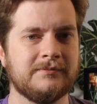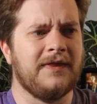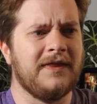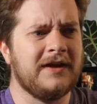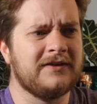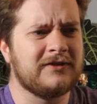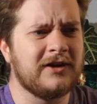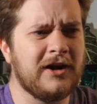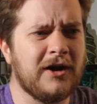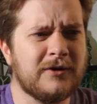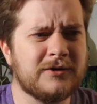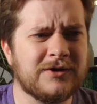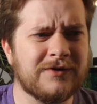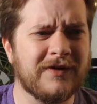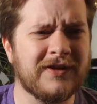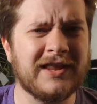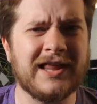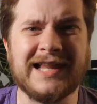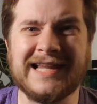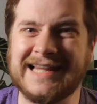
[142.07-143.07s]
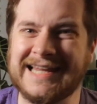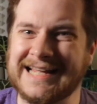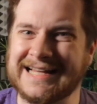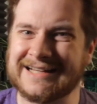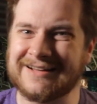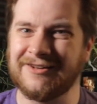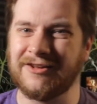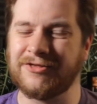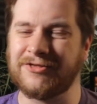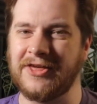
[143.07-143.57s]
And there's a load of other
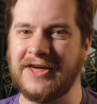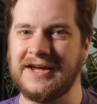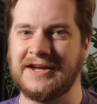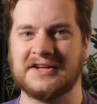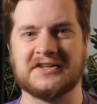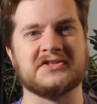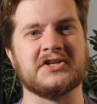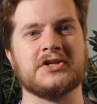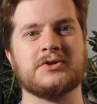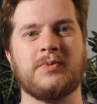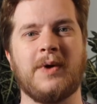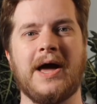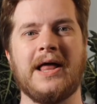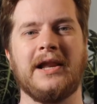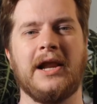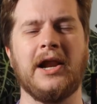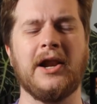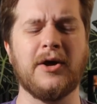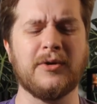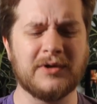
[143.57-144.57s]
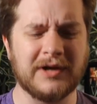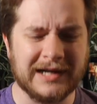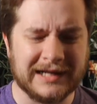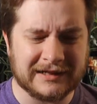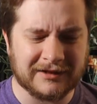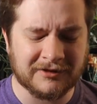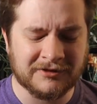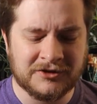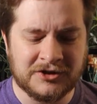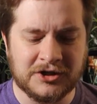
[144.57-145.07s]
little things as well, a load of
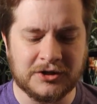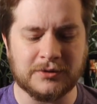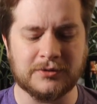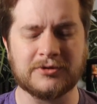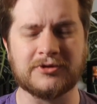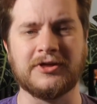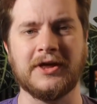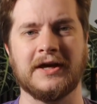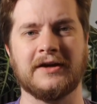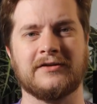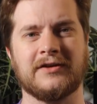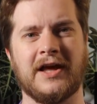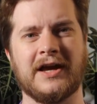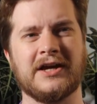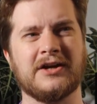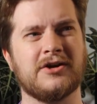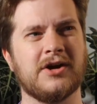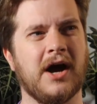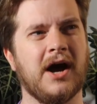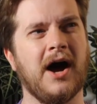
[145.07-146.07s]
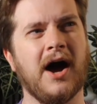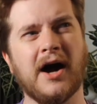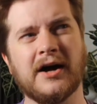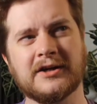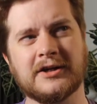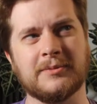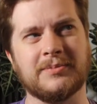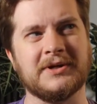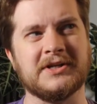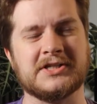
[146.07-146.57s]
little new things, like uh,
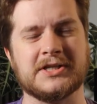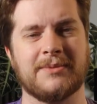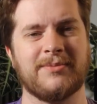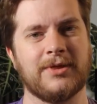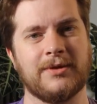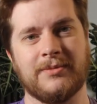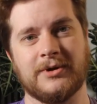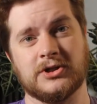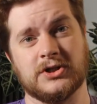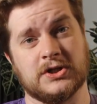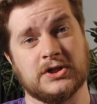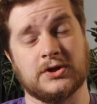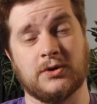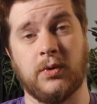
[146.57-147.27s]
arguably some of them are just